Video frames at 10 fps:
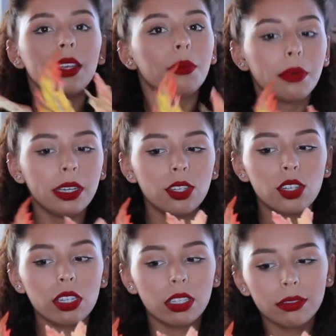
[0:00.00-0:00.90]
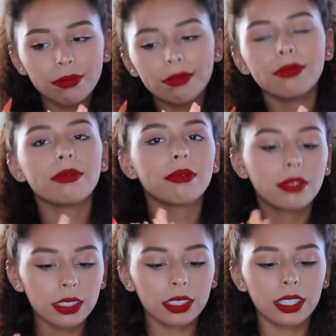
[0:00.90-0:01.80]
which
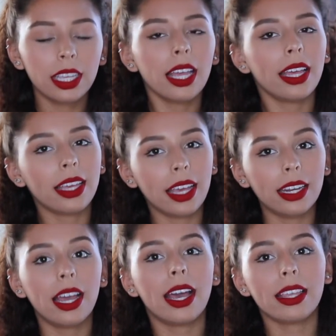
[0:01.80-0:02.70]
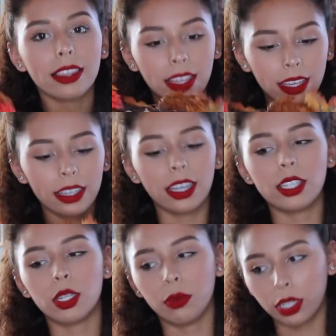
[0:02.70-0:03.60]
again, I think
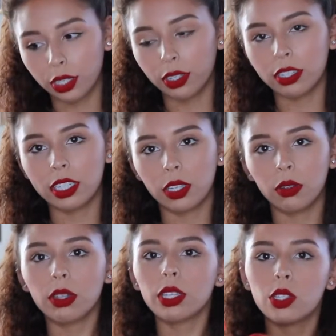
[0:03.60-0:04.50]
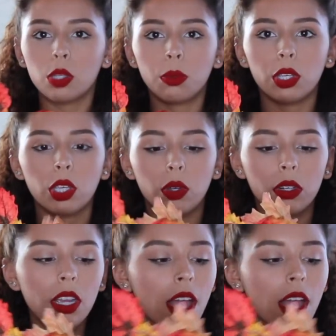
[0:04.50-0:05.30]
it's a really good deal. It's super cute.